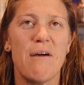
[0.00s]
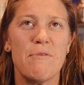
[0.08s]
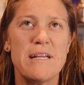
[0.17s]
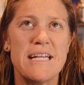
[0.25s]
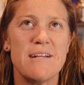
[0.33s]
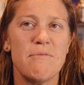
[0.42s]

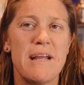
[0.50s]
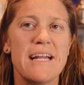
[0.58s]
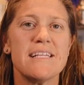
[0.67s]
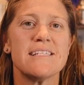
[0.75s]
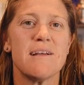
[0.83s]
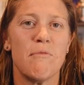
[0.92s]
we had
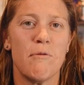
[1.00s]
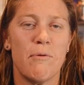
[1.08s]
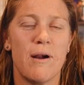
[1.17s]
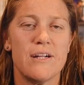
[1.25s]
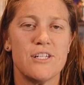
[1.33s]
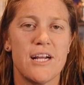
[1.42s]
a summer
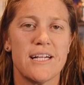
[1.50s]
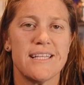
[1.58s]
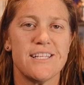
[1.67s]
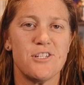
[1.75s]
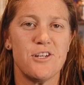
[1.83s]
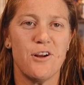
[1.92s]
project
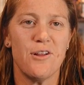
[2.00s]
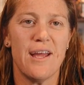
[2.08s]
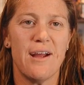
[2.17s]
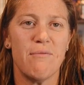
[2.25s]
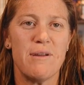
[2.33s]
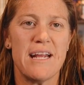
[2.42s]
this year
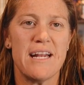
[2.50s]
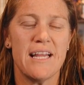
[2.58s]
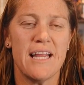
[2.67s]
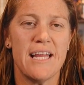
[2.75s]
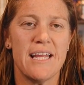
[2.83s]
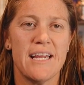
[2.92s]
that we had to
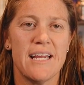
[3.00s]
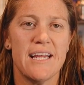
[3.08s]
like,